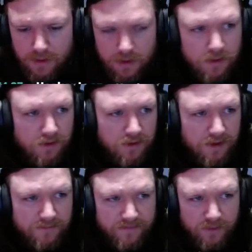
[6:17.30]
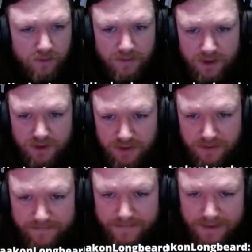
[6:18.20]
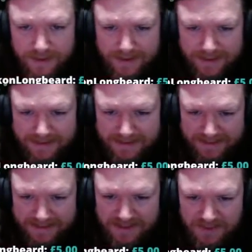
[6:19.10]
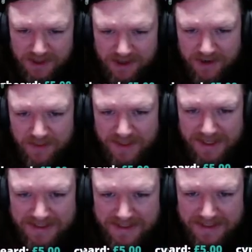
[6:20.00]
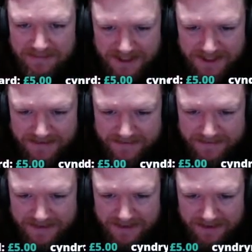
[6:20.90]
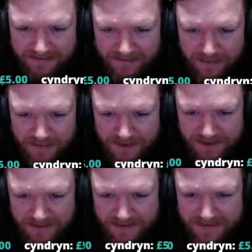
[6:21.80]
You need a field marshal. See, this is where we need Dempsey. We need another field marshal.